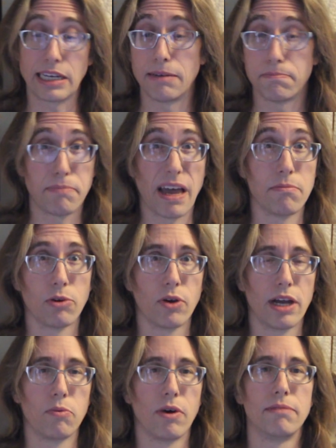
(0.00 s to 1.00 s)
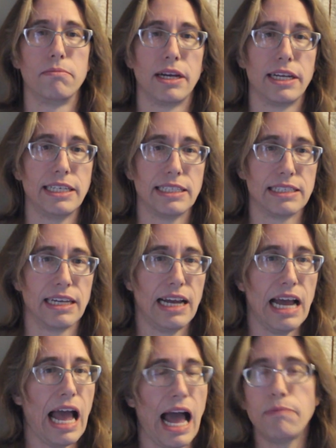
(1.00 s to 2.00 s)
a Bamboo A1 Mini, and
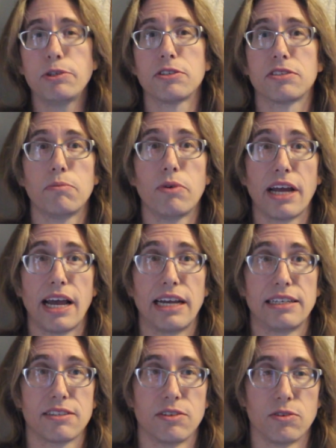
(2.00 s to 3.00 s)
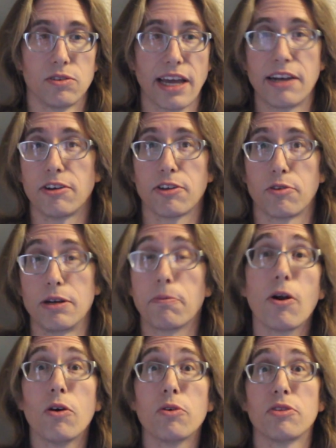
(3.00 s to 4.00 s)
I'm sure someone has an old Ender 3
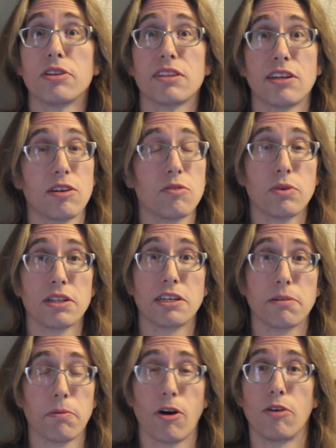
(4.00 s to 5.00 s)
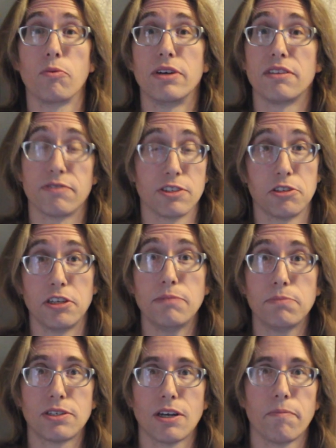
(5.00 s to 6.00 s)
Pro that they're willing to part with for
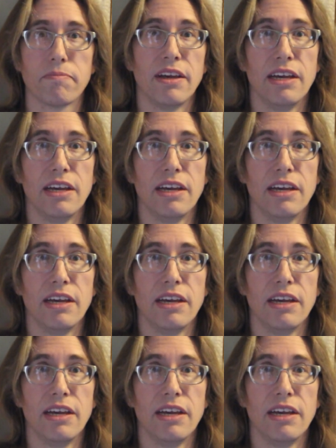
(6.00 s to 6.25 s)
cheap, so